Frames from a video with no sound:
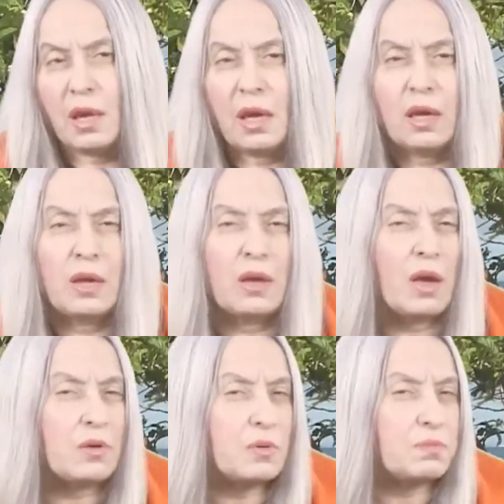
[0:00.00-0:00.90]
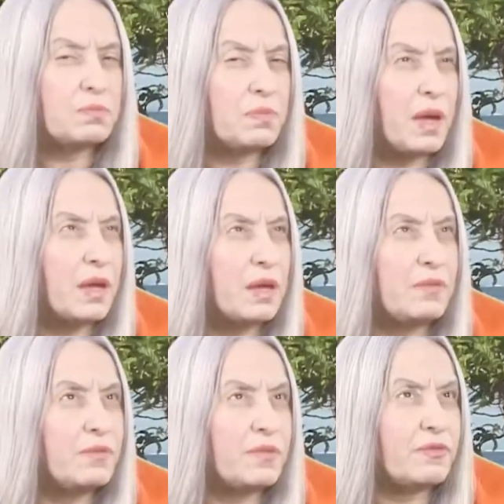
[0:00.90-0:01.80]
I I
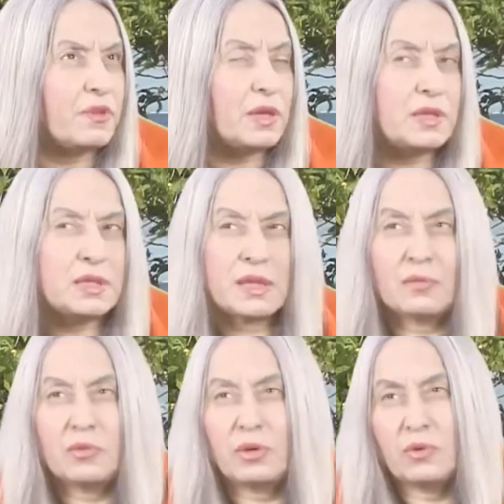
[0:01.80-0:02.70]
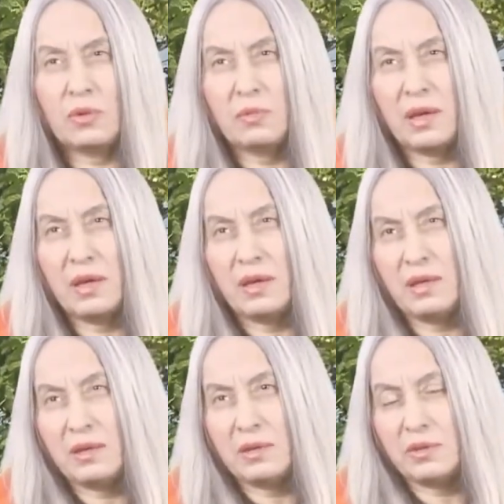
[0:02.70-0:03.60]
have a phrase somewhere on
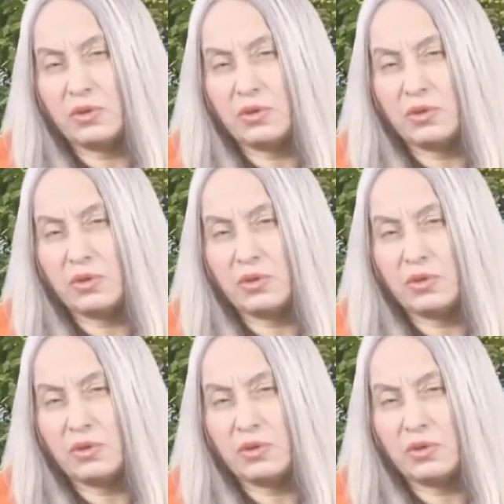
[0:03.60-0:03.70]
my